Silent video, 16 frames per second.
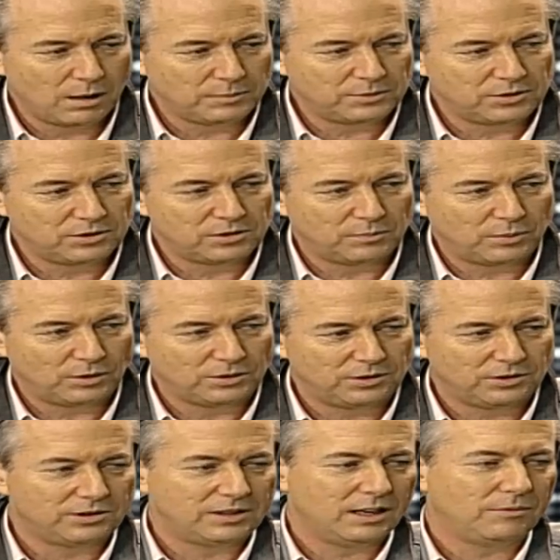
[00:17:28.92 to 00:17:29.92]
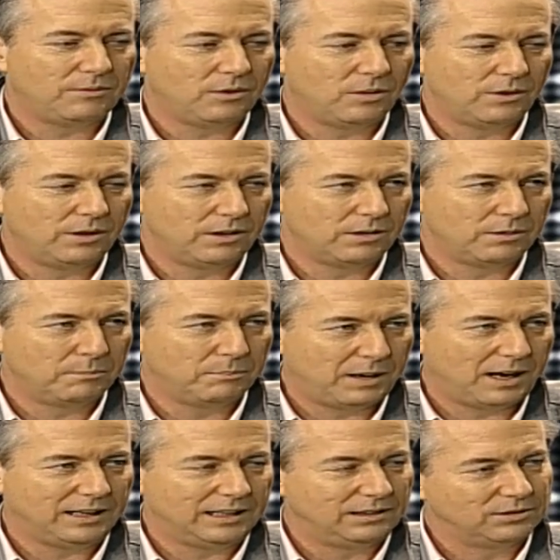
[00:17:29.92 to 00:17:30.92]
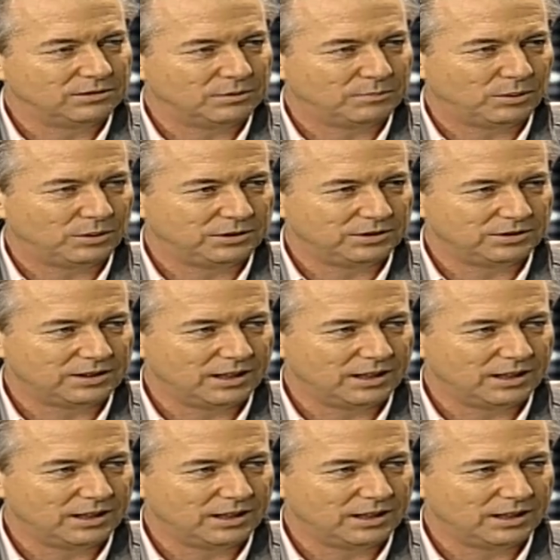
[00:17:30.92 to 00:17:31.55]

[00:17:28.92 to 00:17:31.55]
arms to support yourself or your body to support